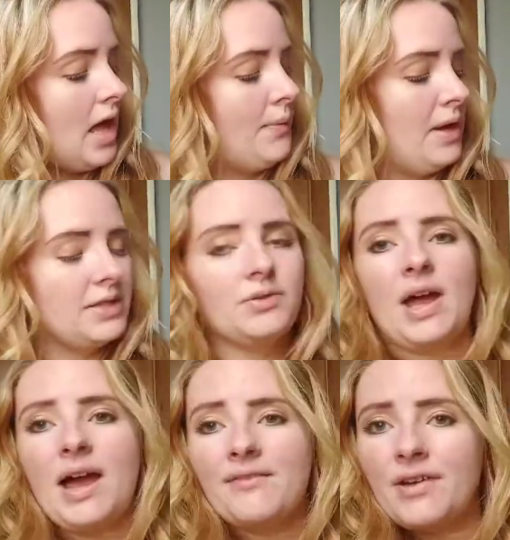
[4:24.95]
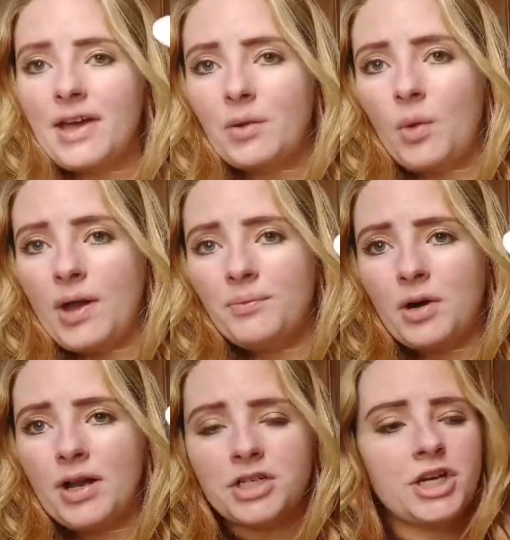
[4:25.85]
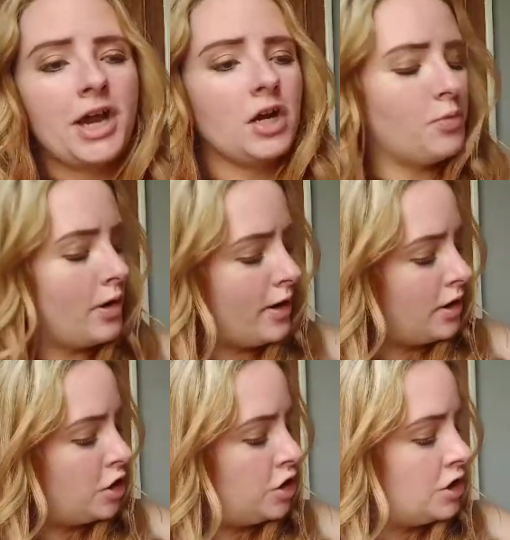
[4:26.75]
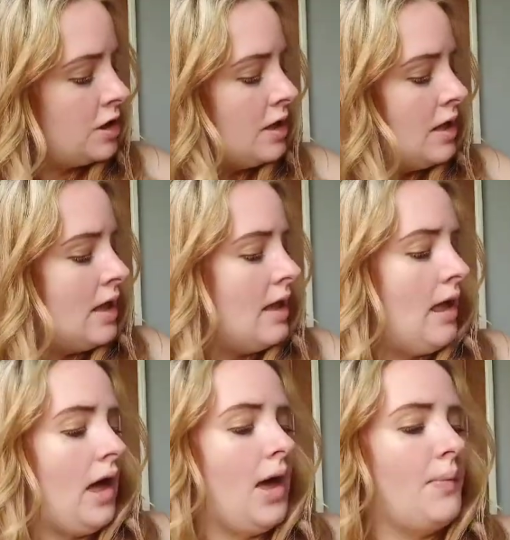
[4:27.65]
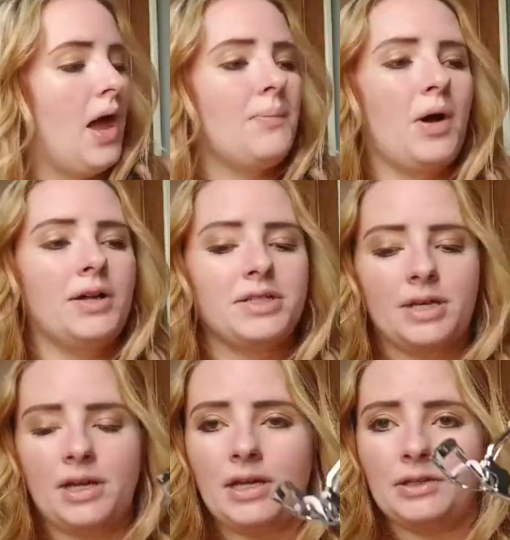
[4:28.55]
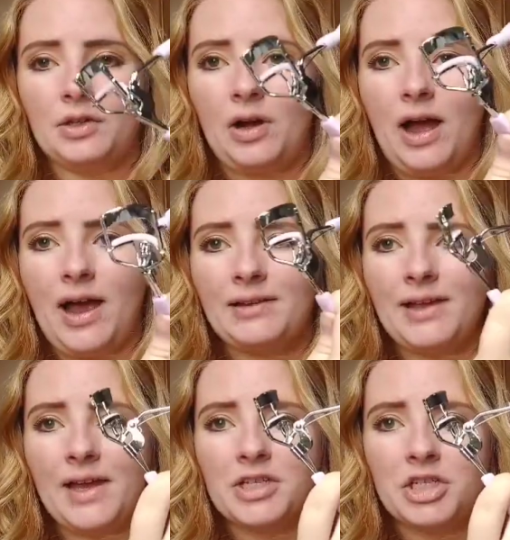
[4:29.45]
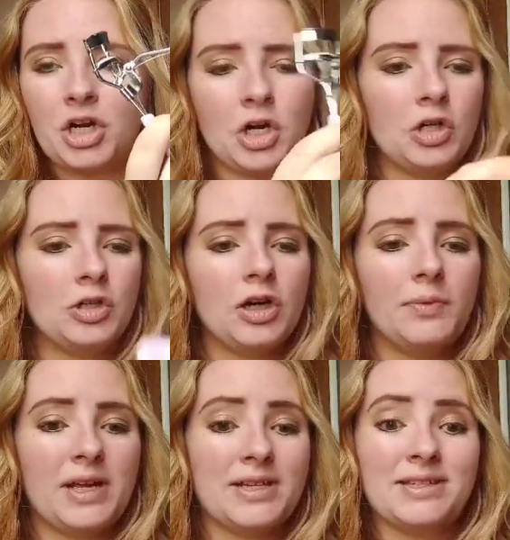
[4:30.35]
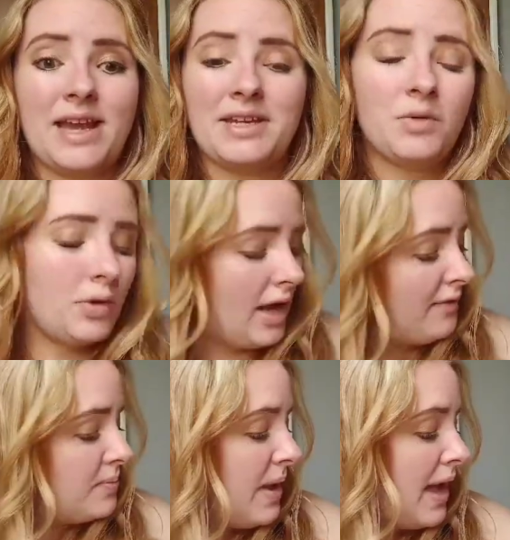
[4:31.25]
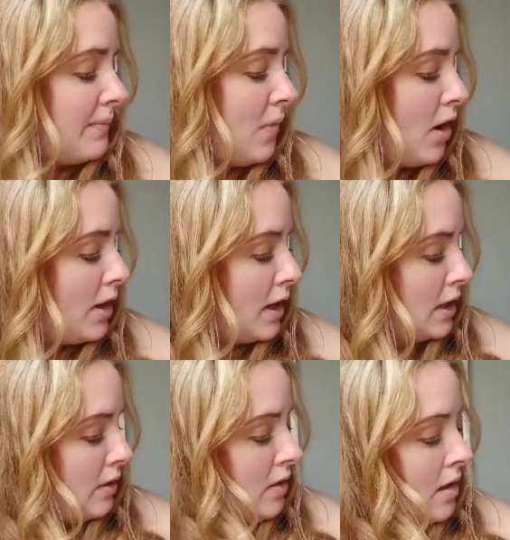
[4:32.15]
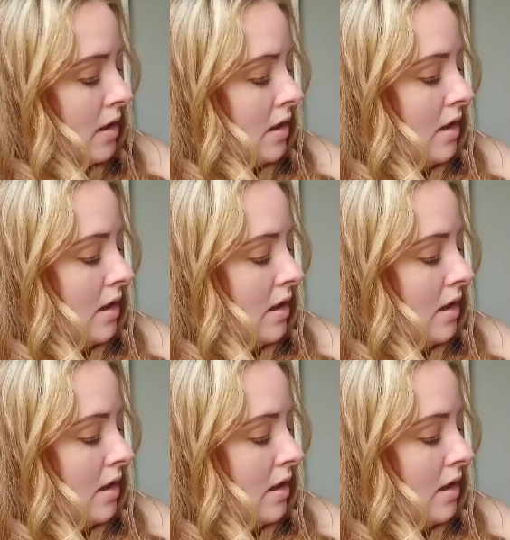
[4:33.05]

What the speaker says: I do have a wet brush, hairbrush. I bought a little eyelash curler because I didn't want to have to pack mine.